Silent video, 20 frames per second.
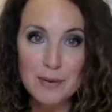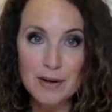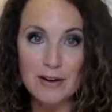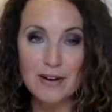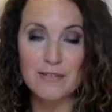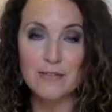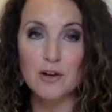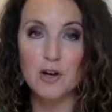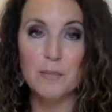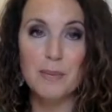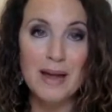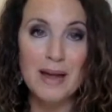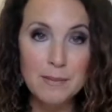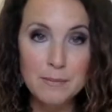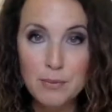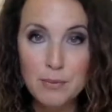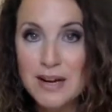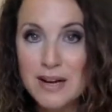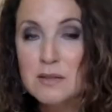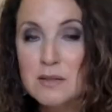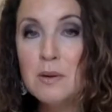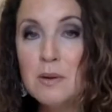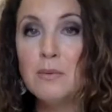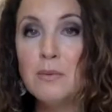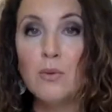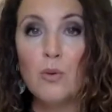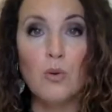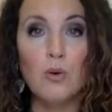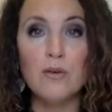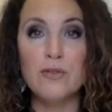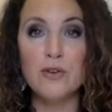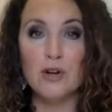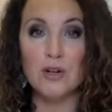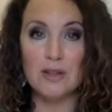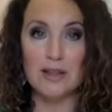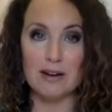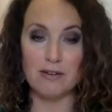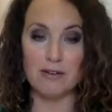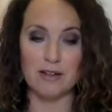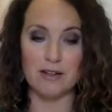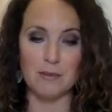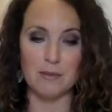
library. If you're a Paint and Praise member or if you're a